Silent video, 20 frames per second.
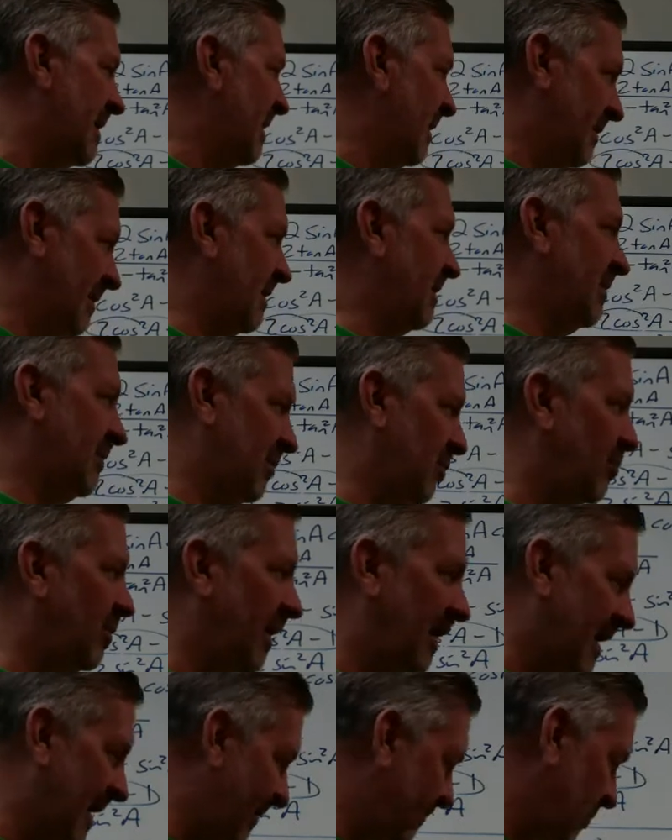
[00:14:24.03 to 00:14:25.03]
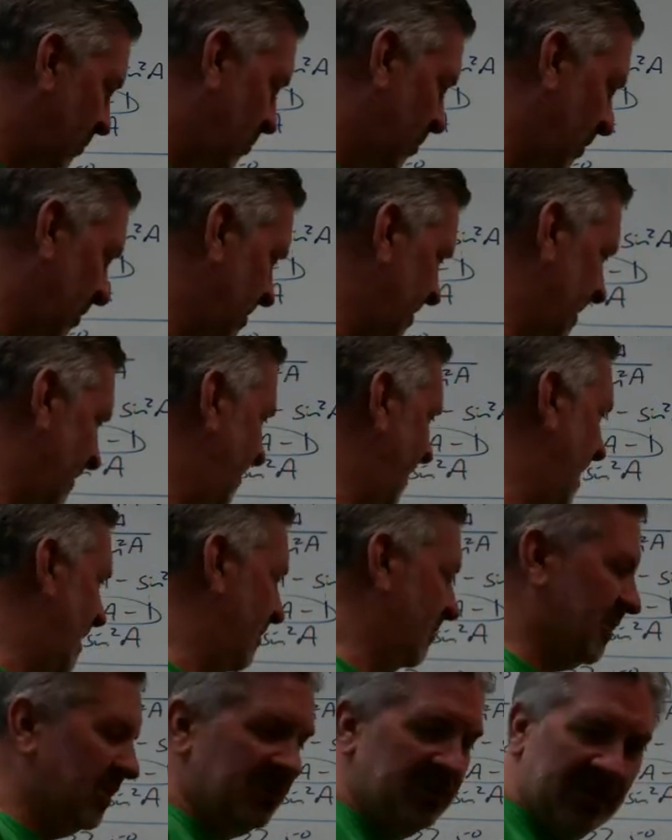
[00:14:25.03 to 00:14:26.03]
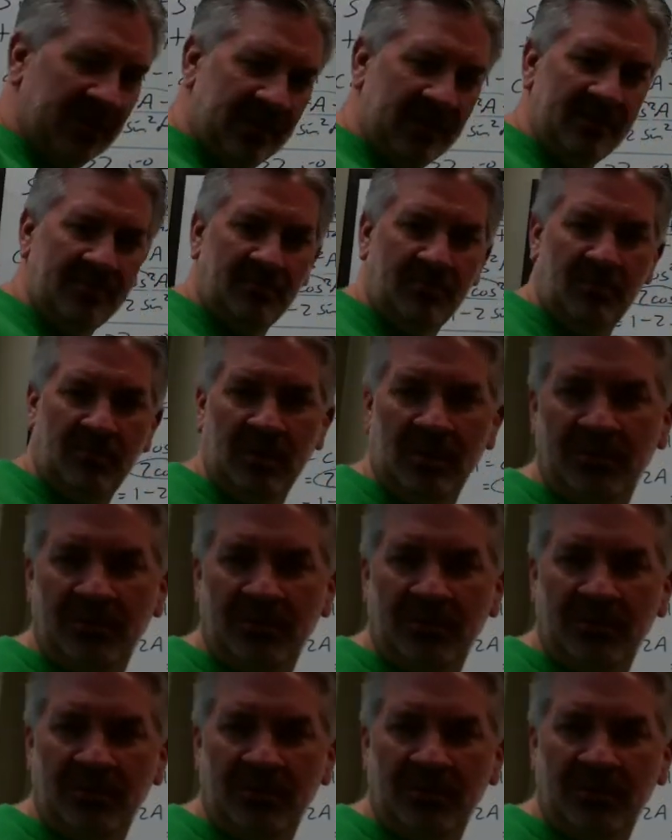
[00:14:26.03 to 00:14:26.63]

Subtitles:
you really have to work stuff out to see where